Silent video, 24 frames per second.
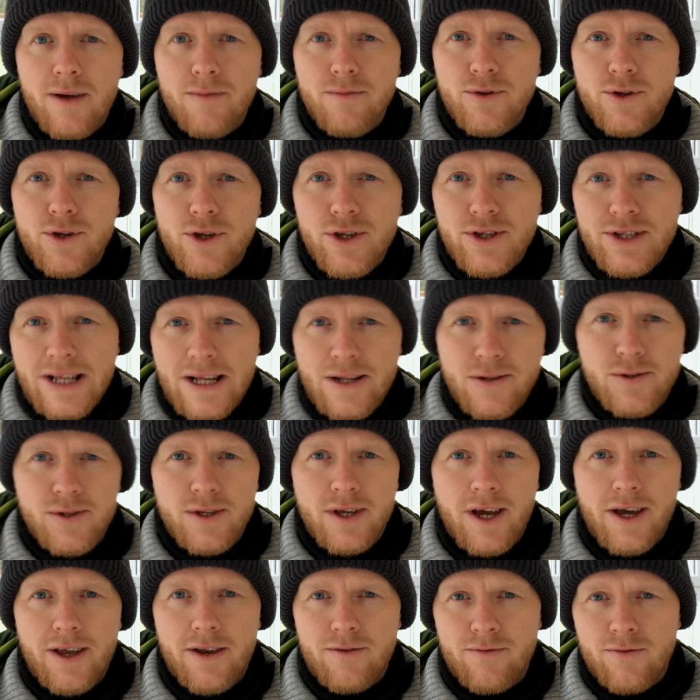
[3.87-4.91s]
I'm just
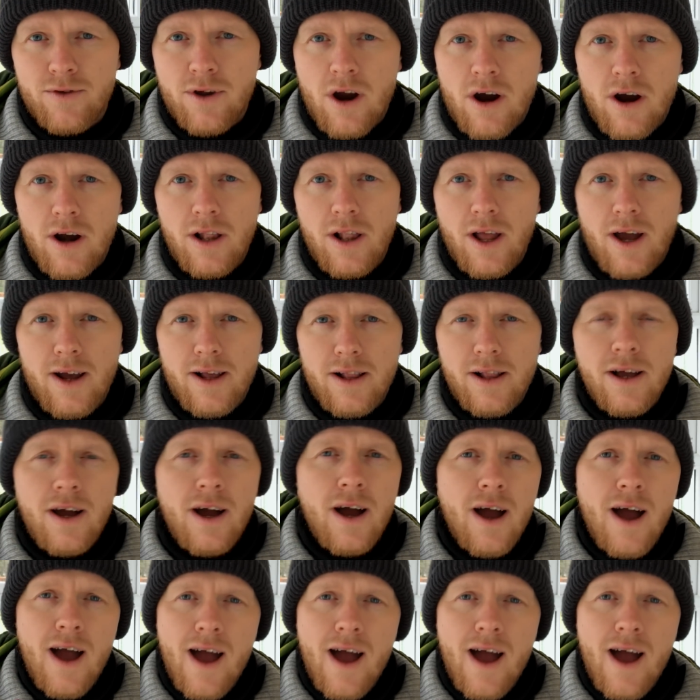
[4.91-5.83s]
outside of Carlisle,